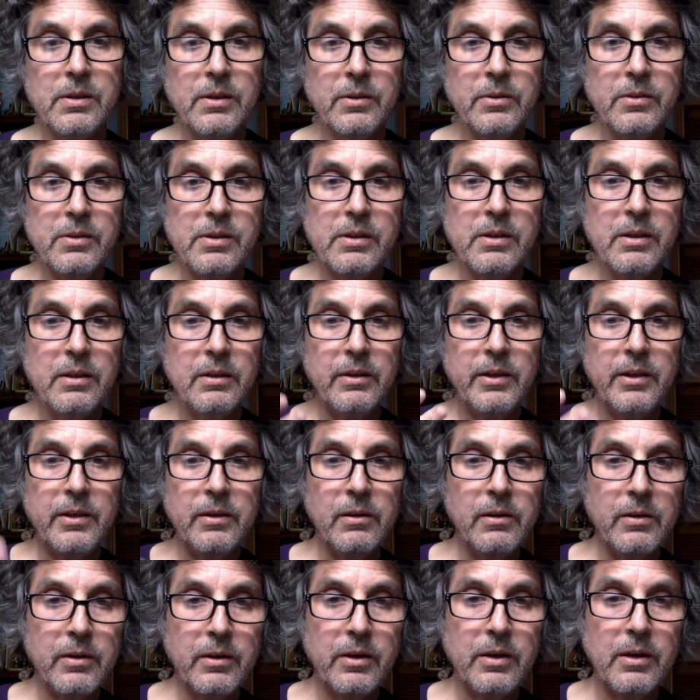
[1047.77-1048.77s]
There's the
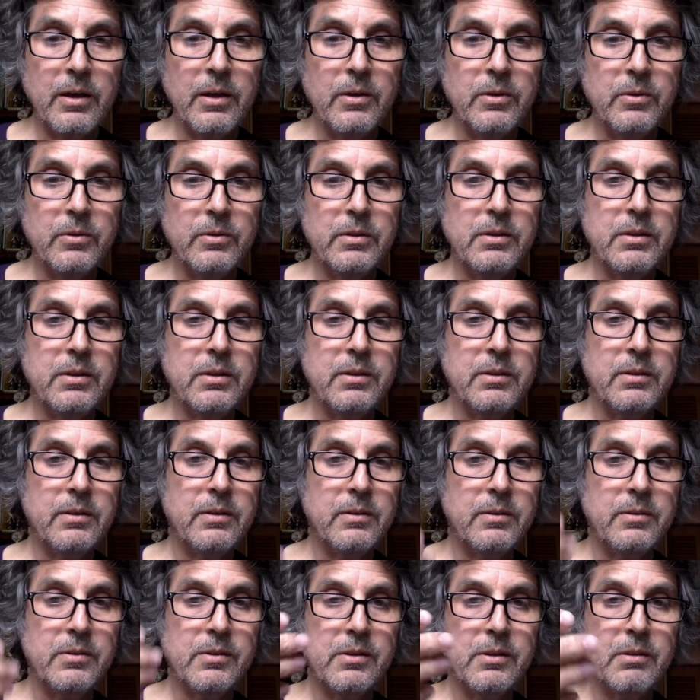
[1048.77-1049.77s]
littler goat,
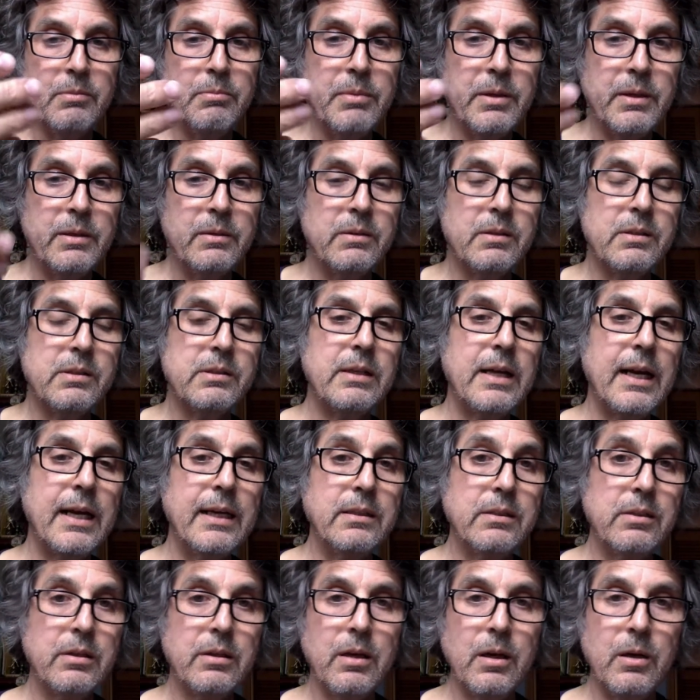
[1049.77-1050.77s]
there's the
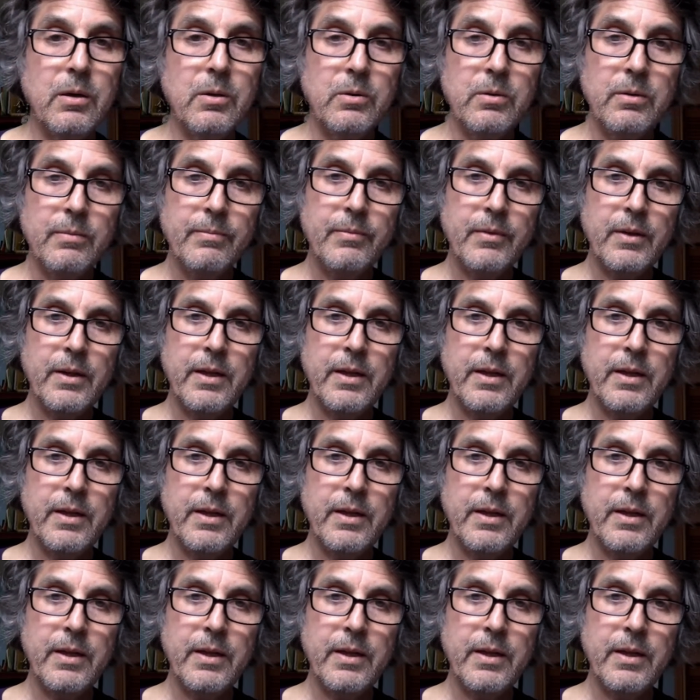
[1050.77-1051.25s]
middle-sized goat,